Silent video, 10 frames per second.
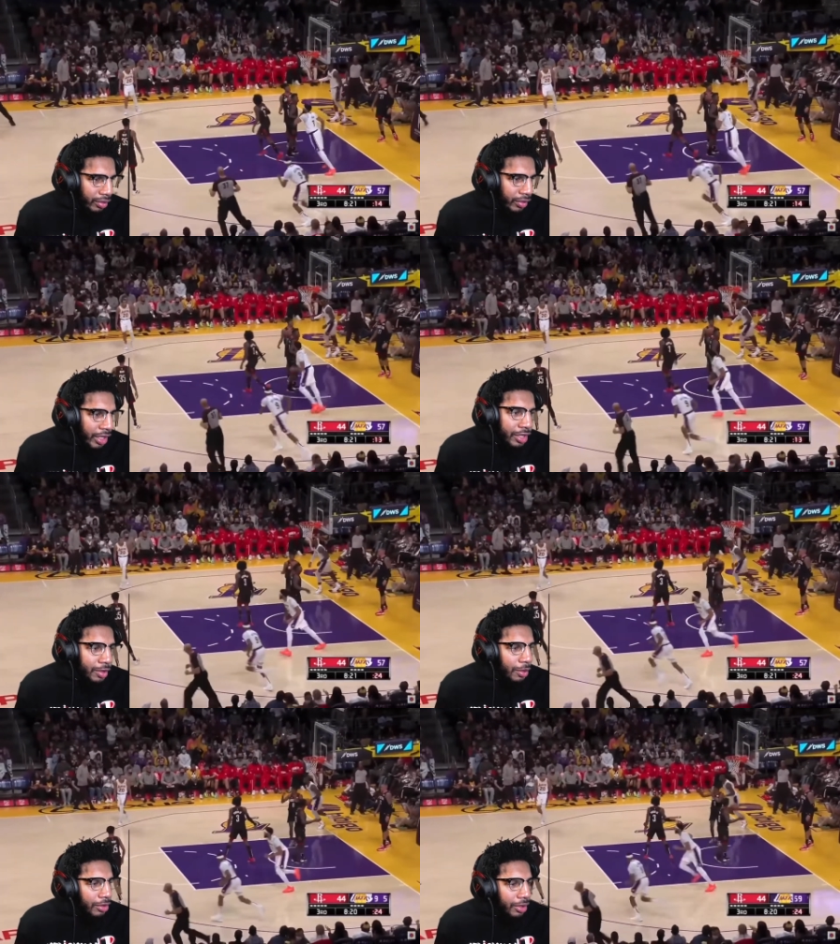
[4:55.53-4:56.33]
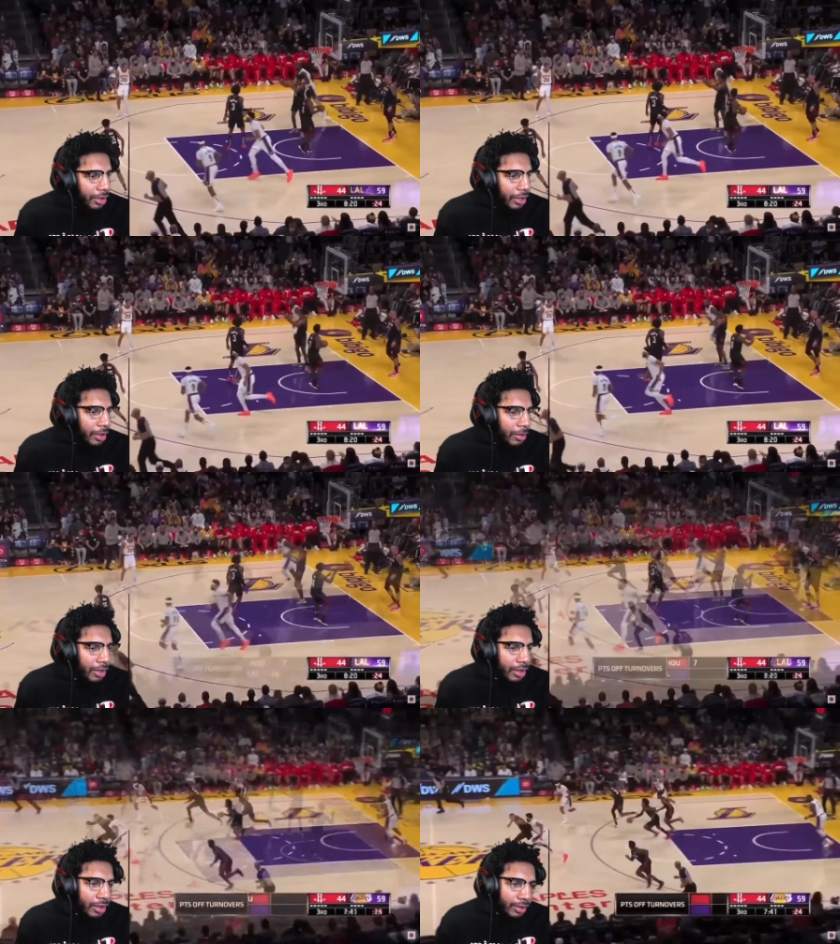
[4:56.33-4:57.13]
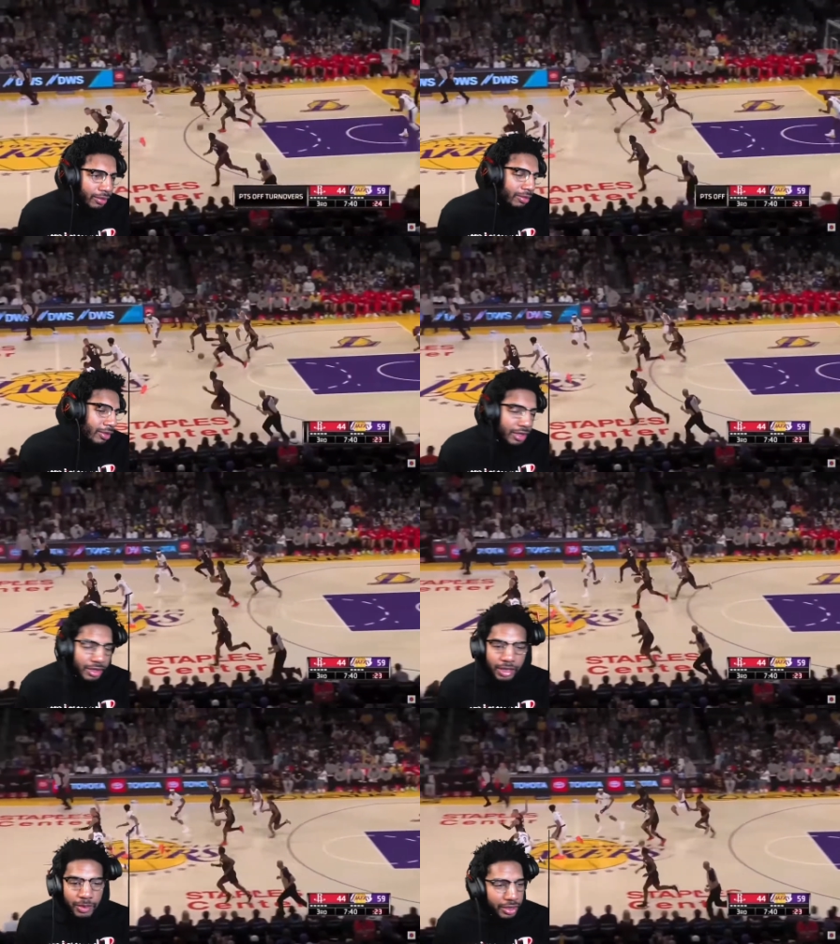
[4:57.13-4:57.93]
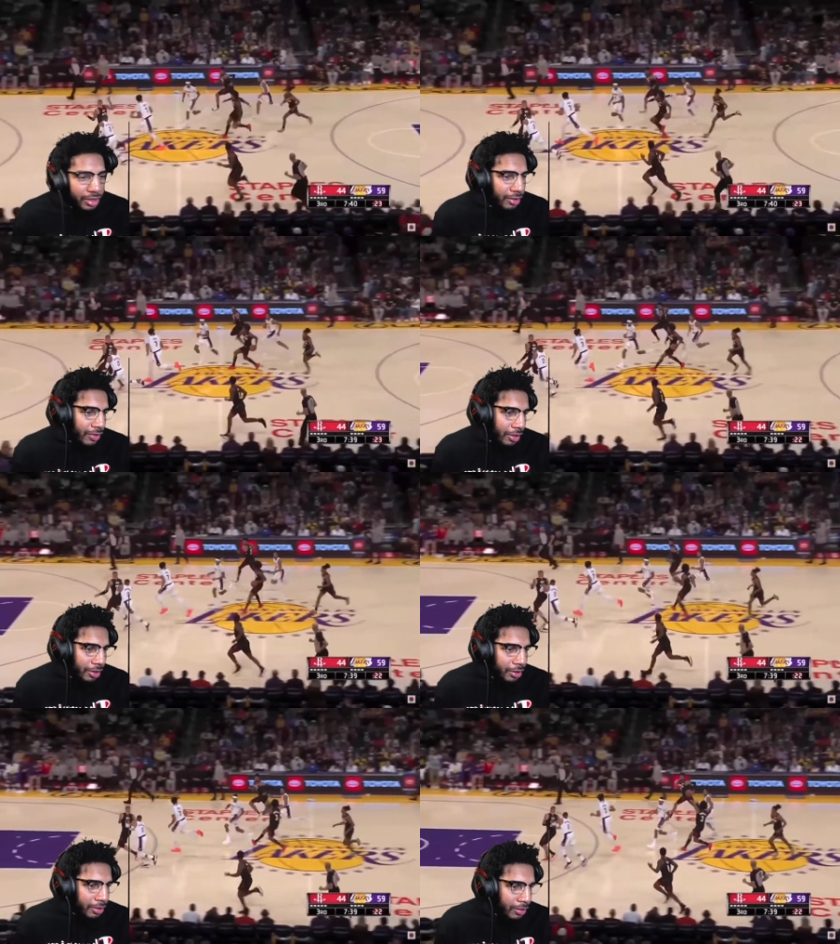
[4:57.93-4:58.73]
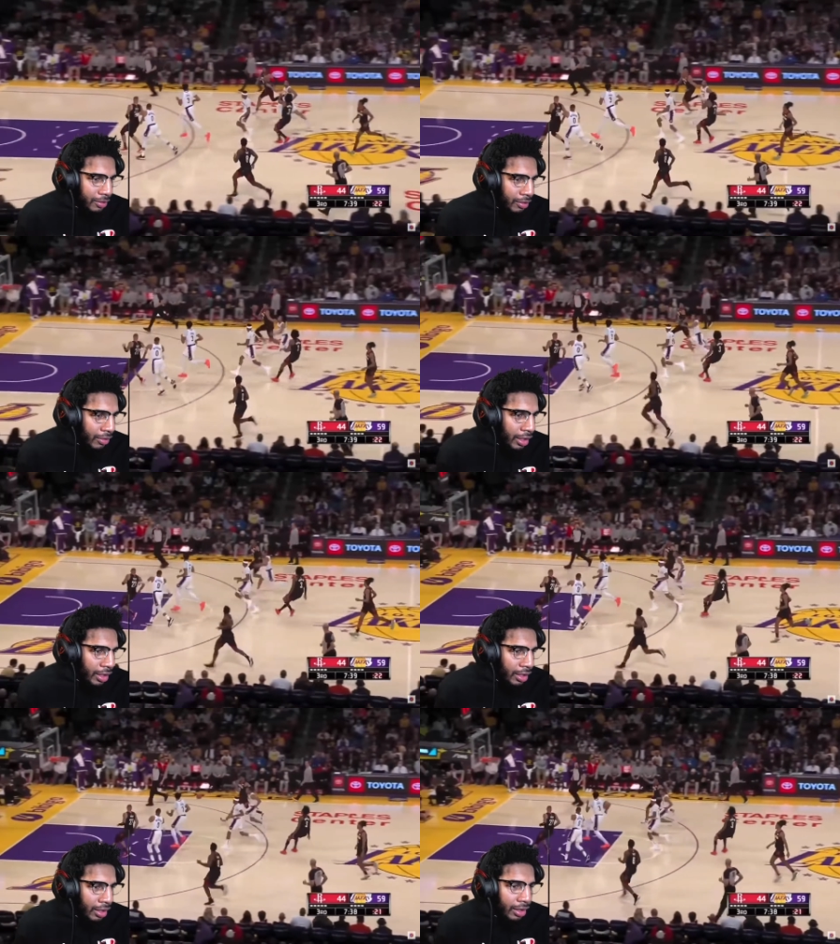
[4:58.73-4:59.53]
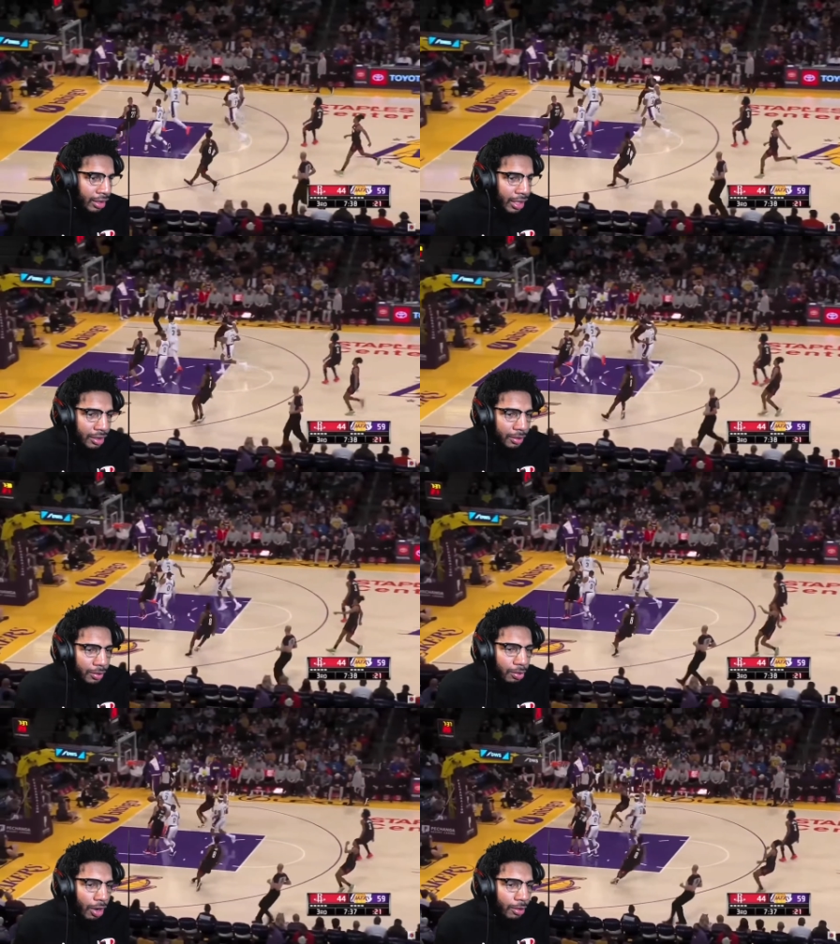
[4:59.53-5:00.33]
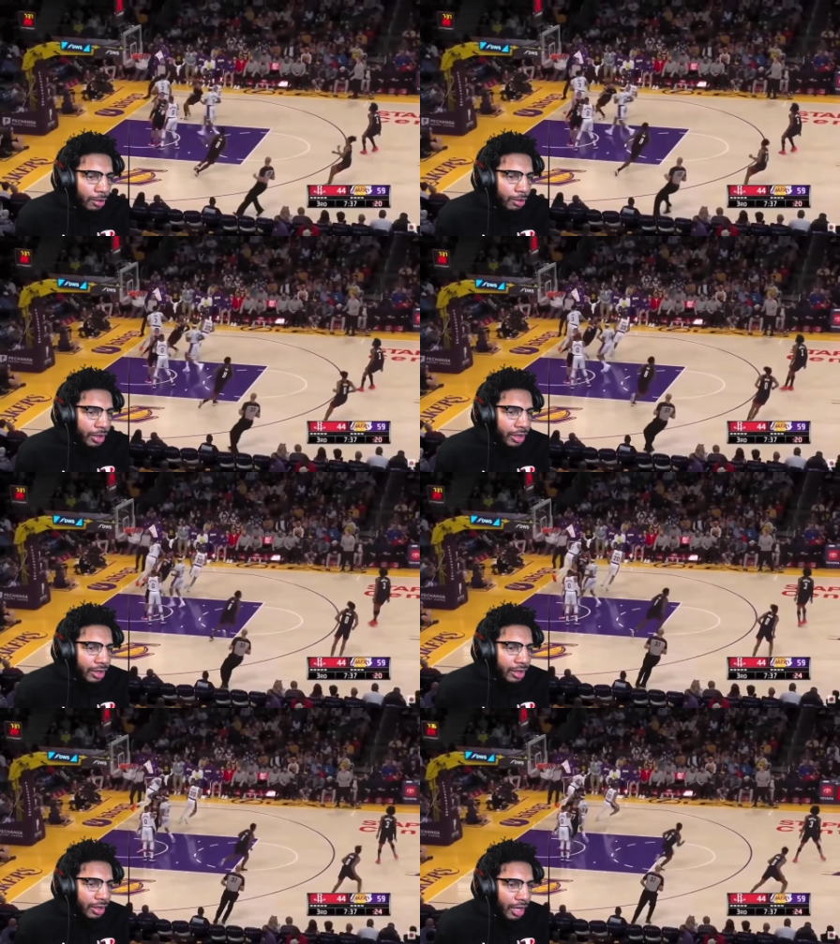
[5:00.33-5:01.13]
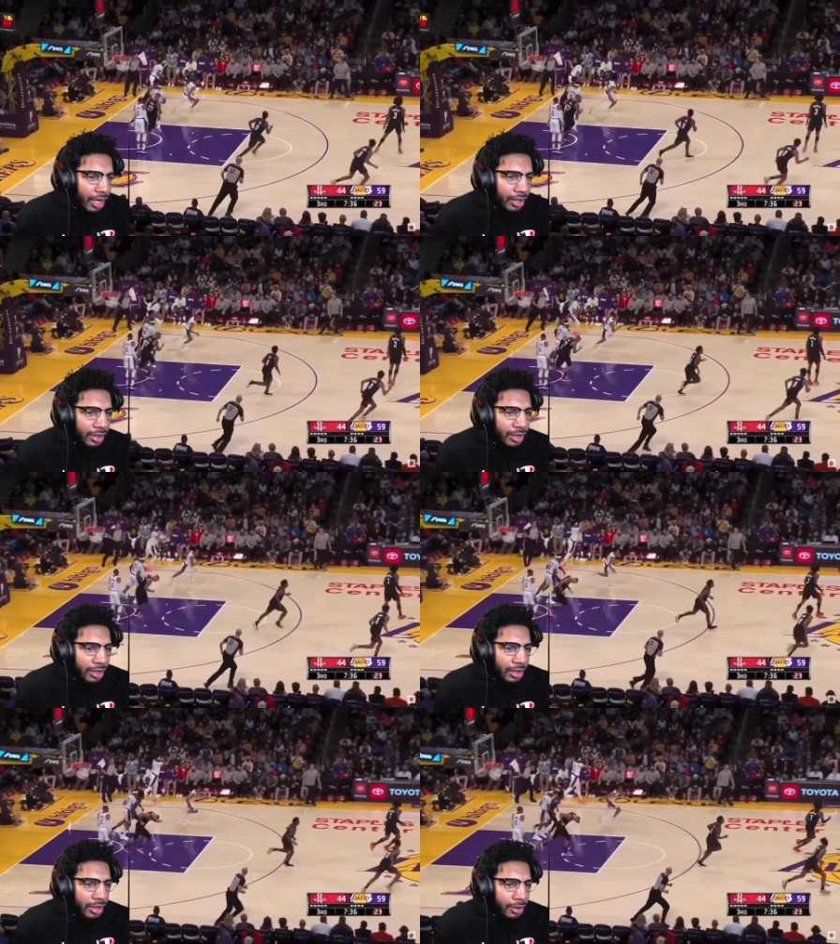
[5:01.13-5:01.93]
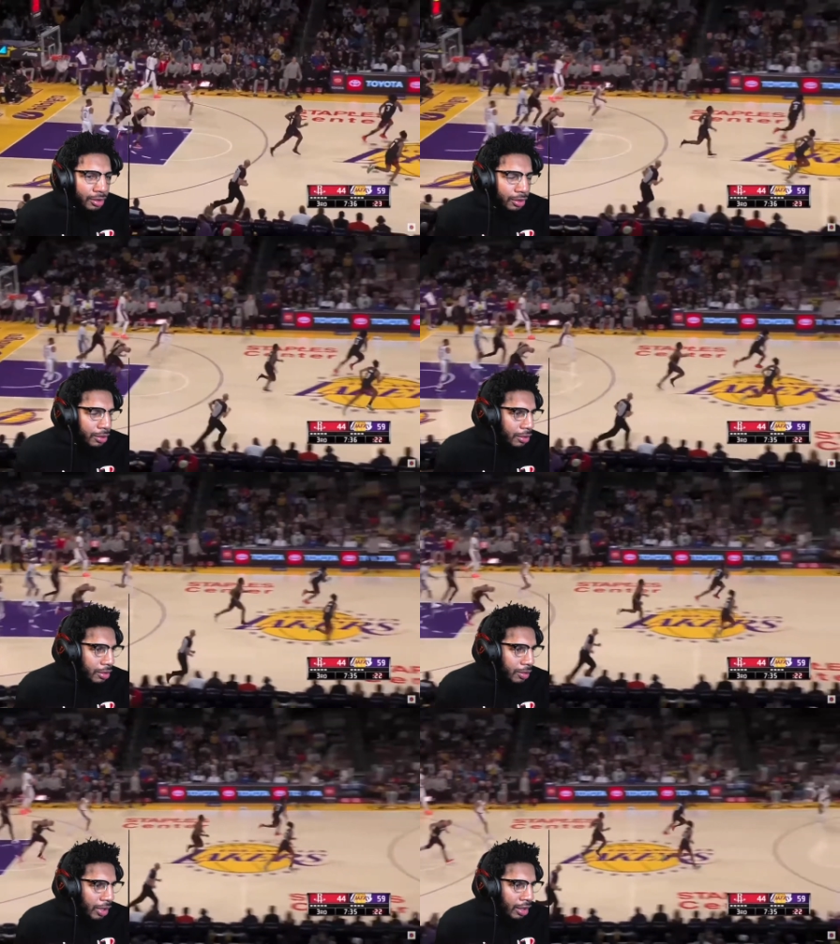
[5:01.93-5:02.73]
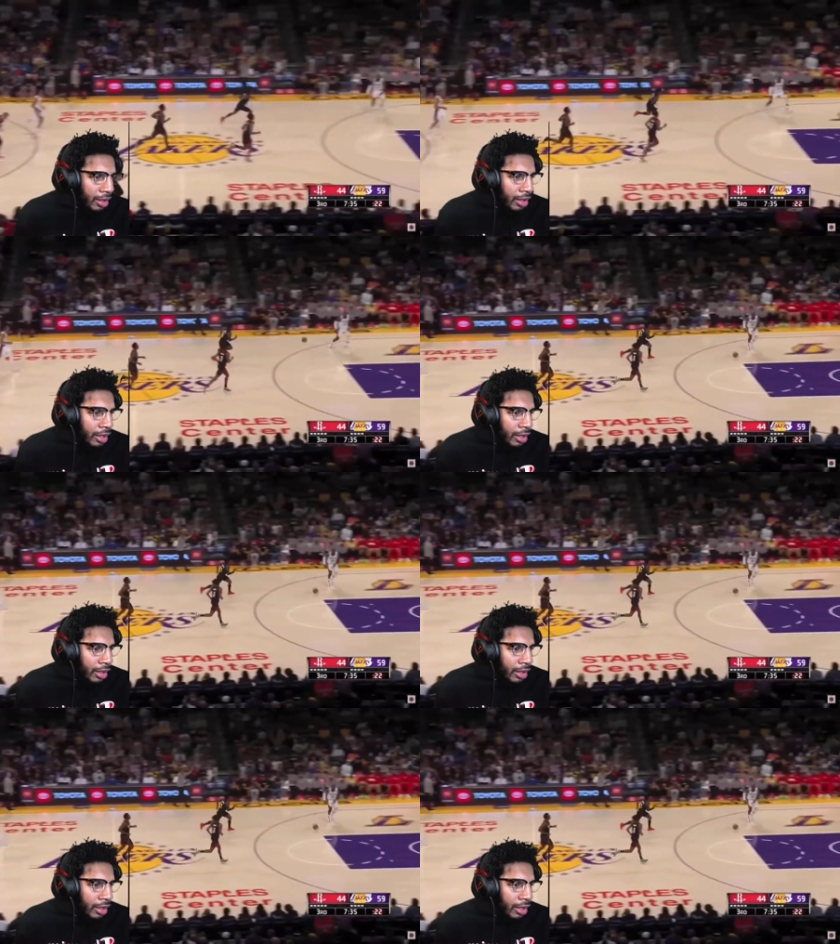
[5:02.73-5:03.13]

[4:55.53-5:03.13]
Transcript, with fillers: He smoked the lip, but his teammates there to follow. That's the problem with a lot of these young dudes, man.